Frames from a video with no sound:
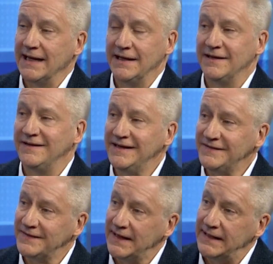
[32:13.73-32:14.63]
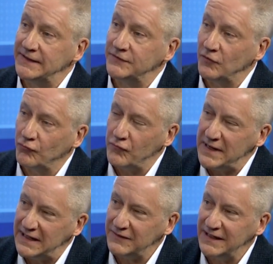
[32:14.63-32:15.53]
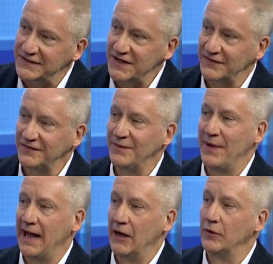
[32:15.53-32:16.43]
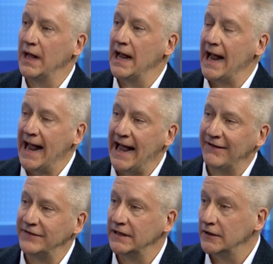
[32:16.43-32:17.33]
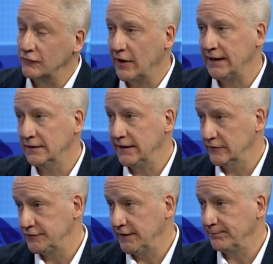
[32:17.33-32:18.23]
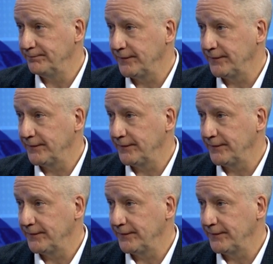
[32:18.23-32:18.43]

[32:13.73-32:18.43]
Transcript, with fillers: this is really just about having great leadership.